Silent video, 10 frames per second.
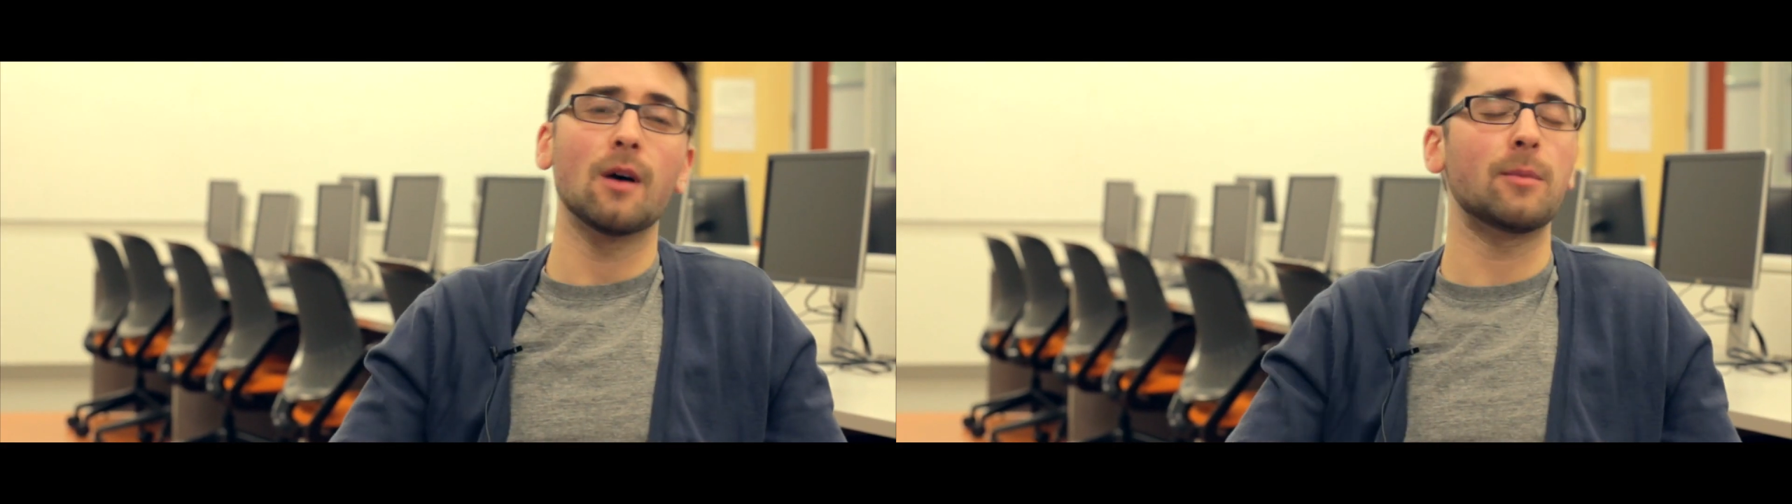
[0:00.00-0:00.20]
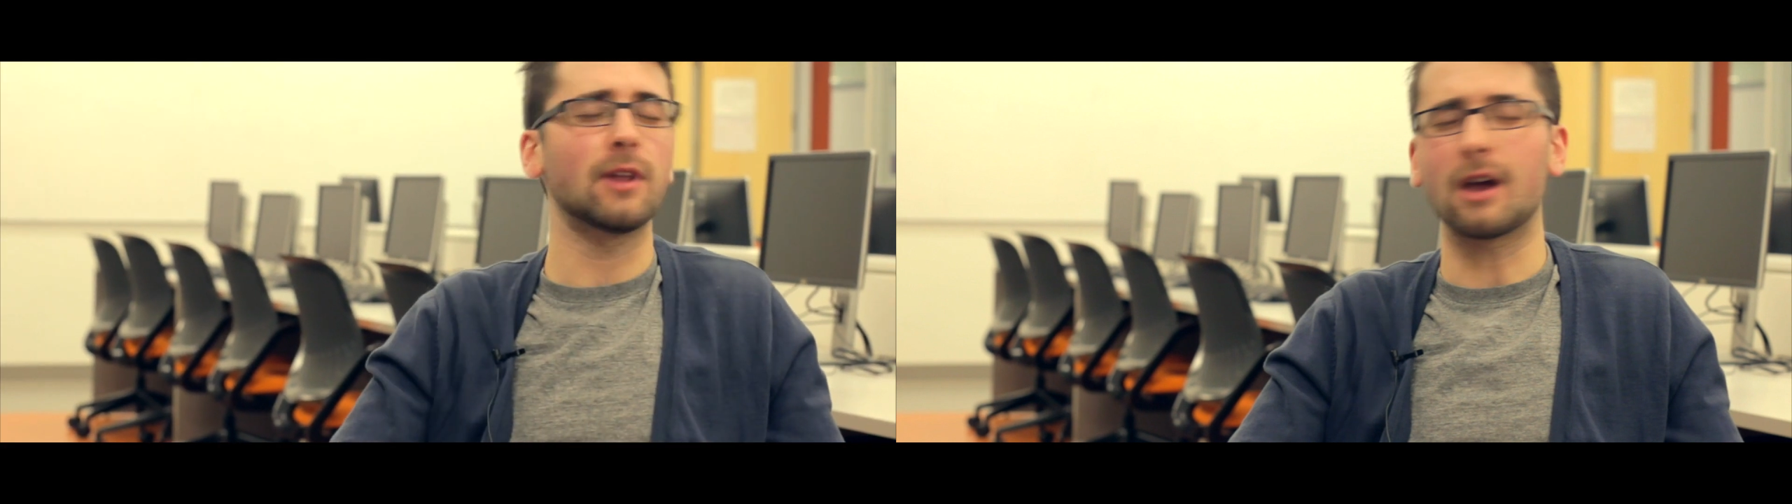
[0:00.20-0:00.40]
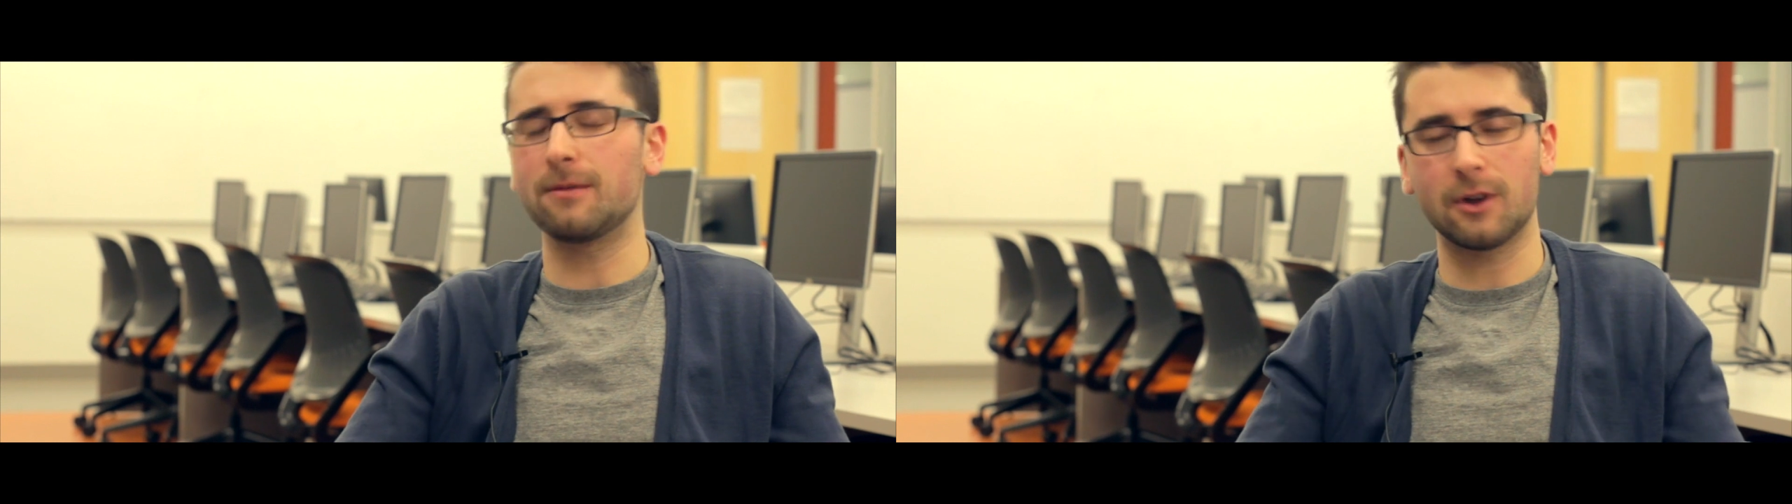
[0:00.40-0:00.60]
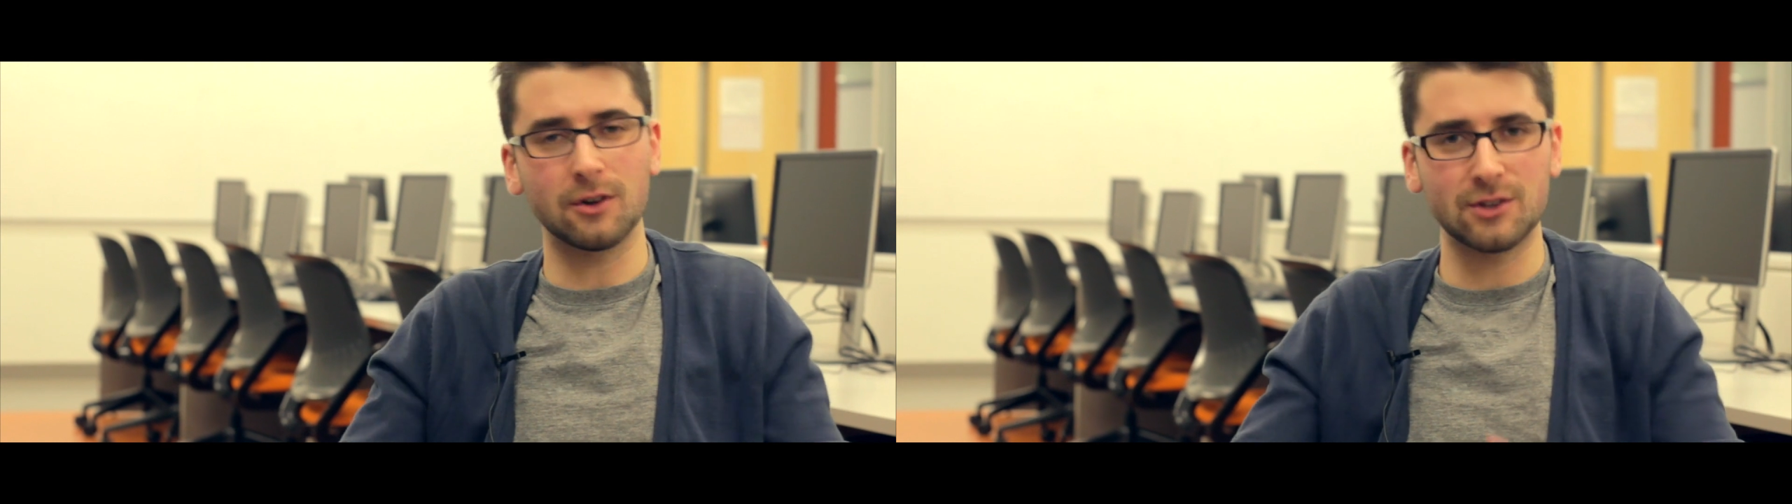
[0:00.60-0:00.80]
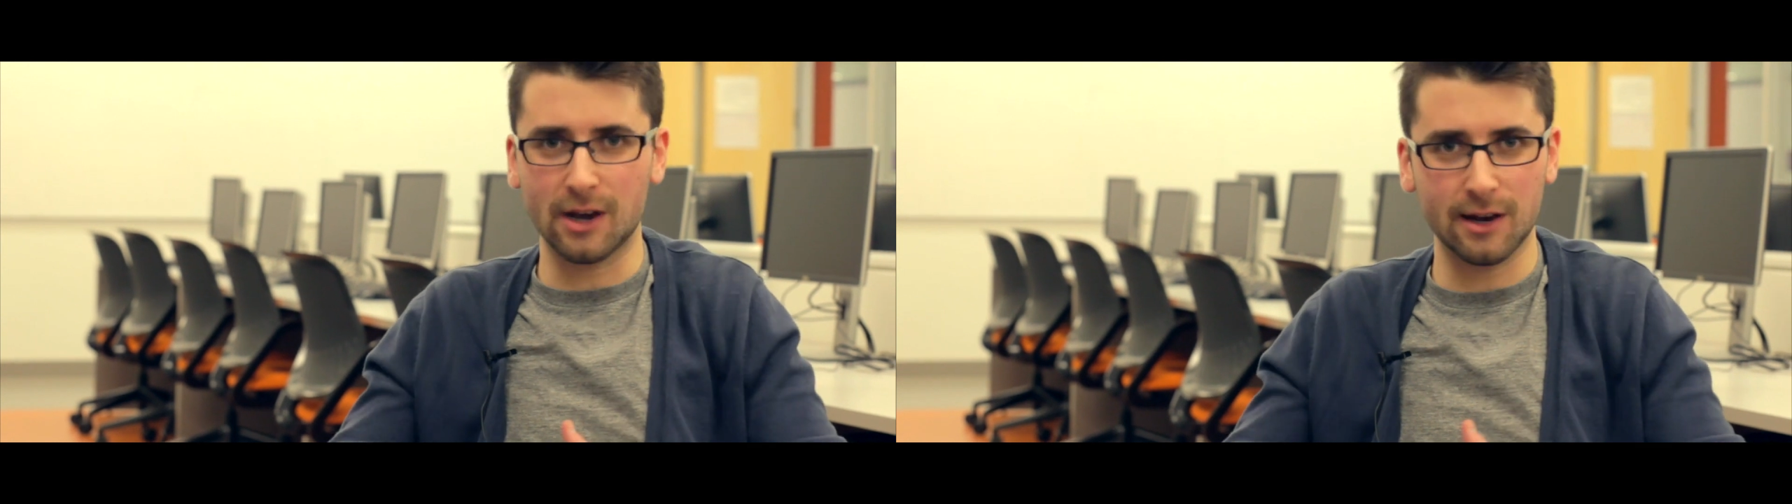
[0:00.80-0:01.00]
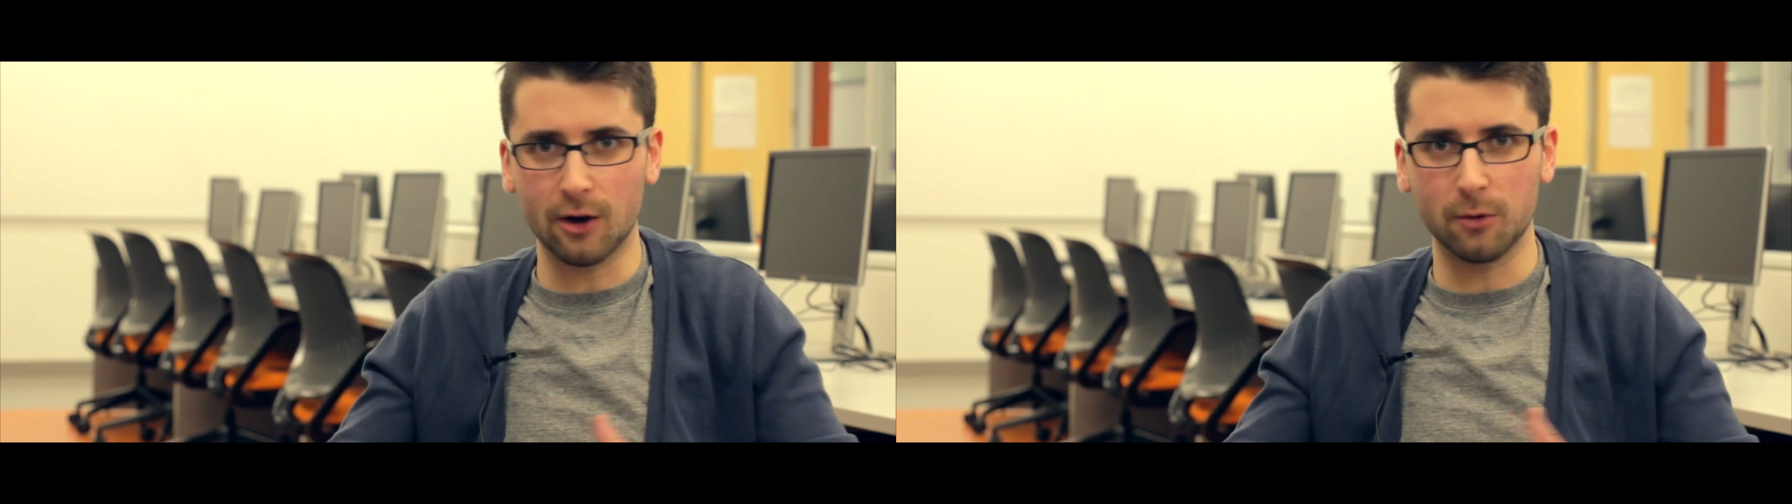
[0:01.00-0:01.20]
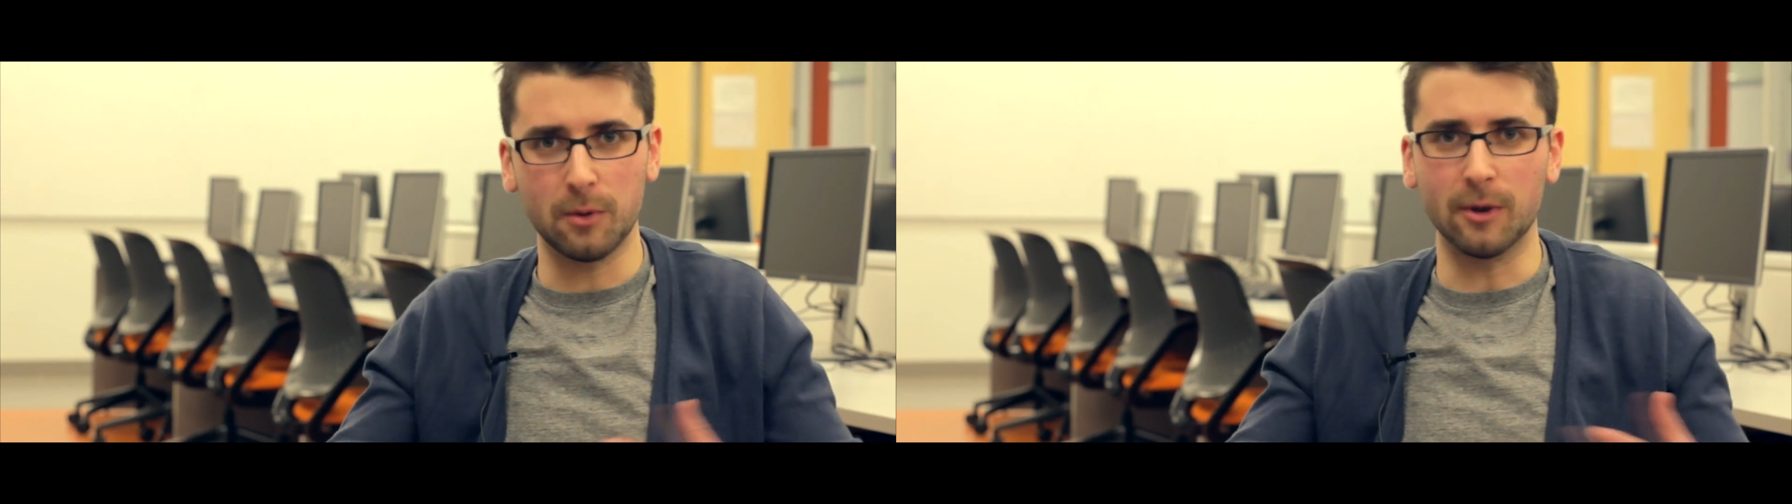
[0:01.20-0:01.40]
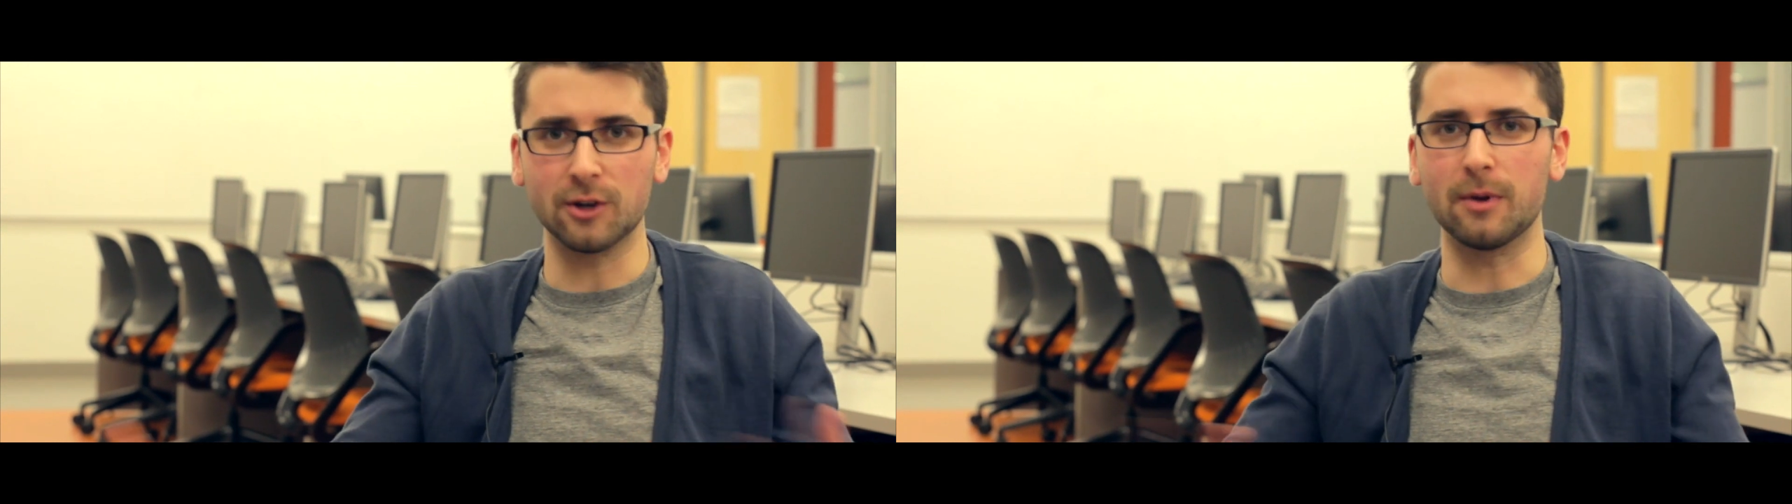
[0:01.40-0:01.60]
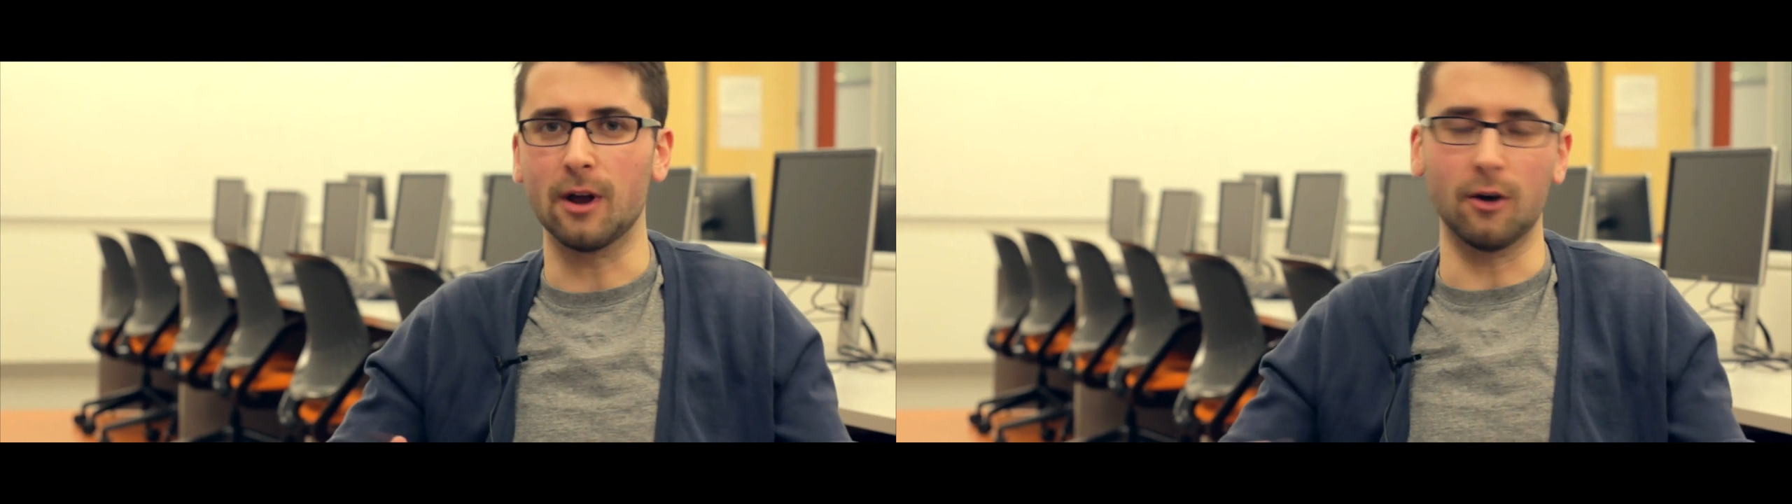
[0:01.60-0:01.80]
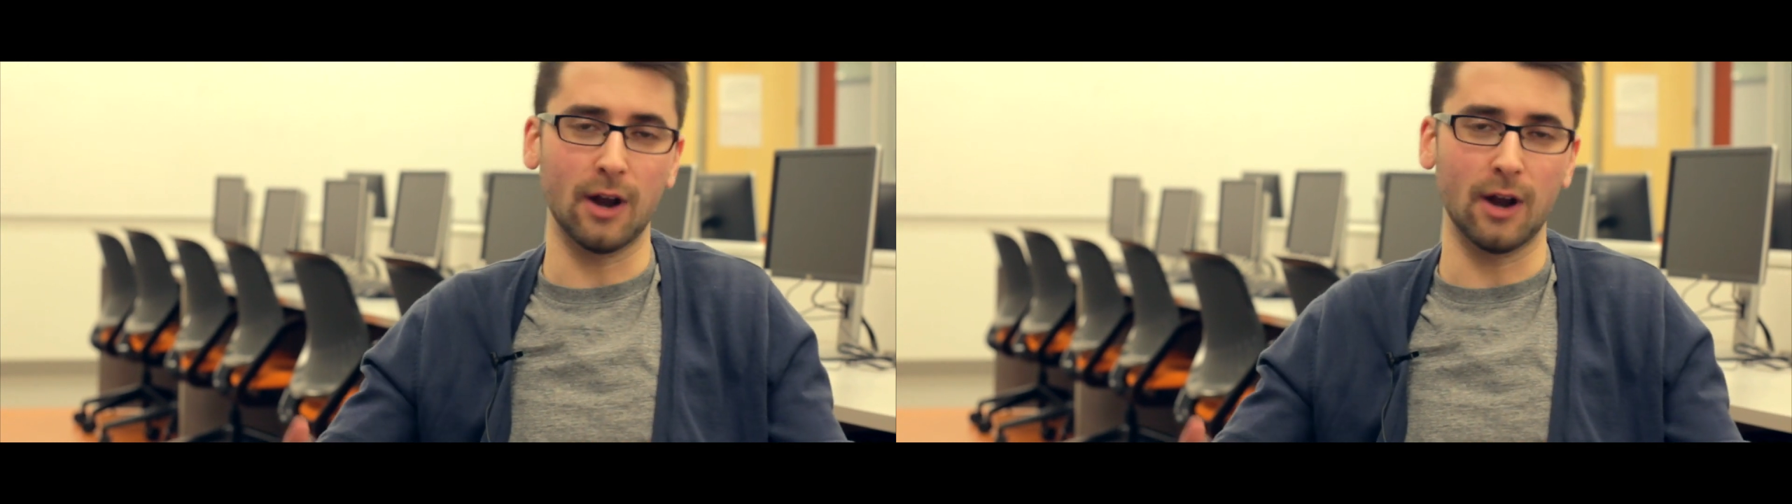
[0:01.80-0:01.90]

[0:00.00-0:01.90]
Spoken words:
But like I figured second year would be much better,